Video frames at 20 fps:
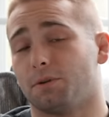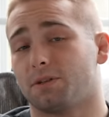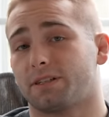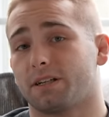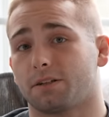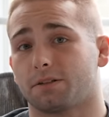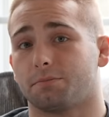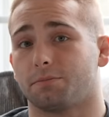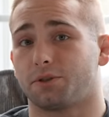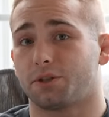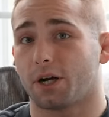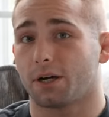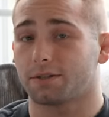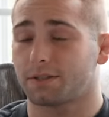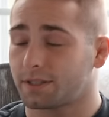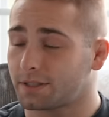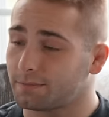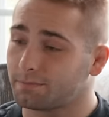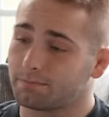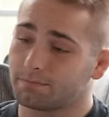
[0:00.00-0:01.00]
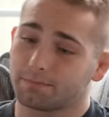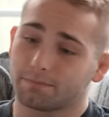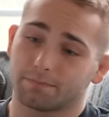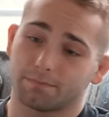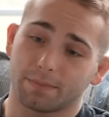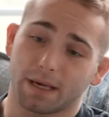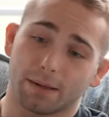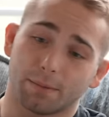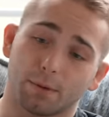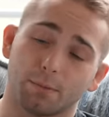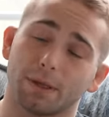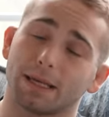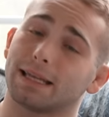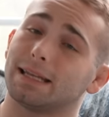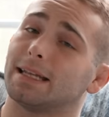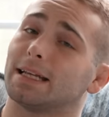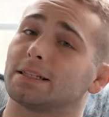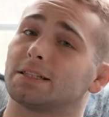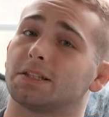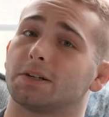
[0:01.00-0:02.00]
we sell some shirts. Maybe we get
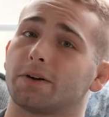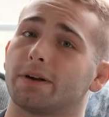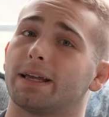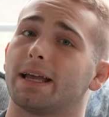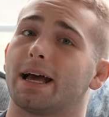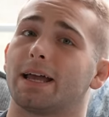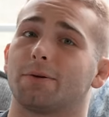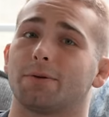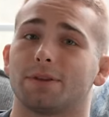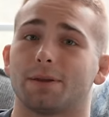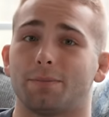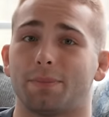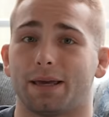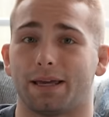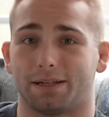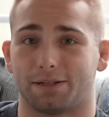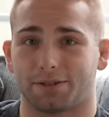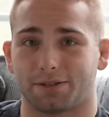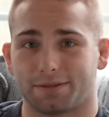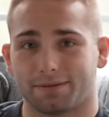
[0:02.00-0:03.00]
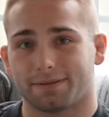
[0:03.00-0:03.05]
Nick Siriano on the page.